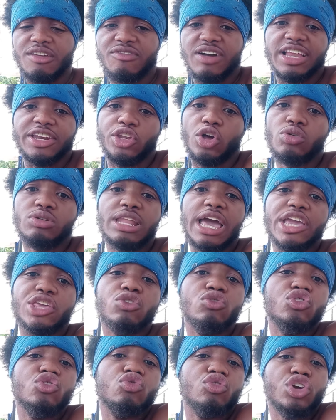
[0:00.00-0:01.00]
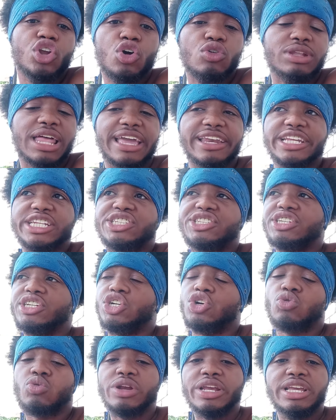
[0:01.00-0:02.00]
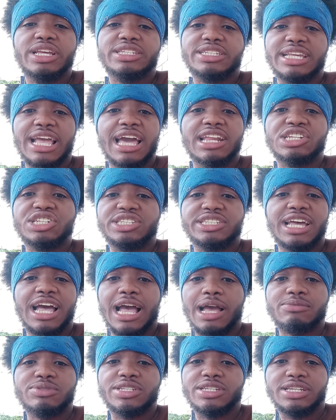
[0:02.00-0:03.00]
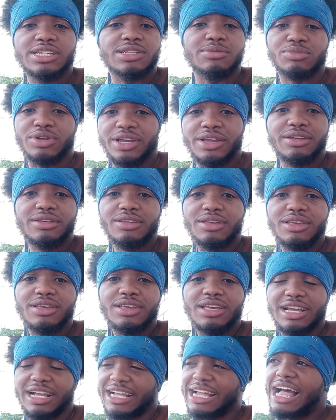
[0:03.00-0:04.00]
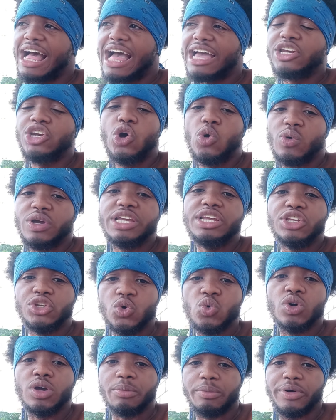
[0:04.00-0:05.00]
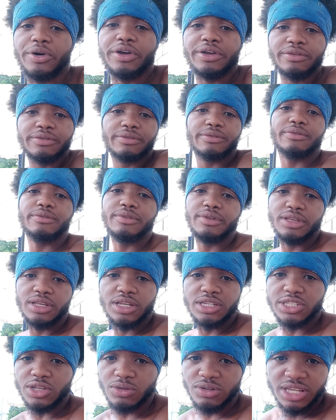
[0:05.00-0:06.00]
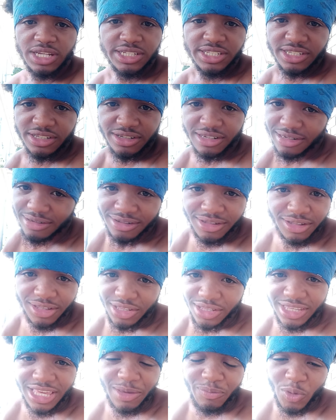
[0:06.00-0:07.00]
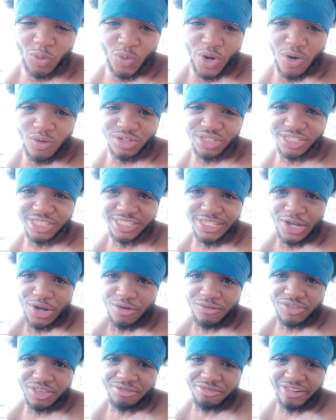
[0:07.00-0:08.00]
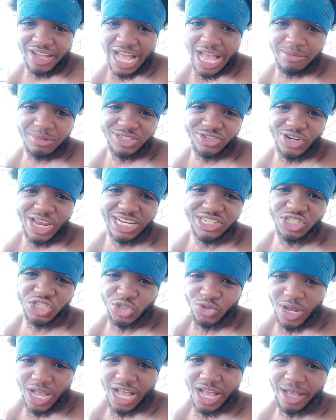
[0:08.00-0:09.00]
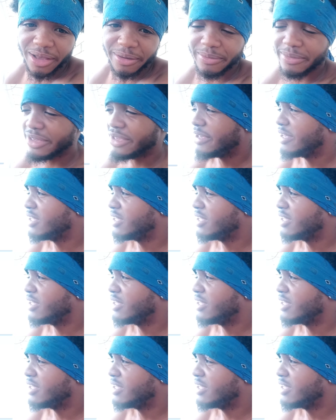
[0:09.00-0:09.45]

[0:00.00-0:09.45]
If I don't like you, you'll know. Like this shit crazy how this time's in, man. God know what he doing, boy. So listen, keep it real with yourself. Your vibe attracts your tribe.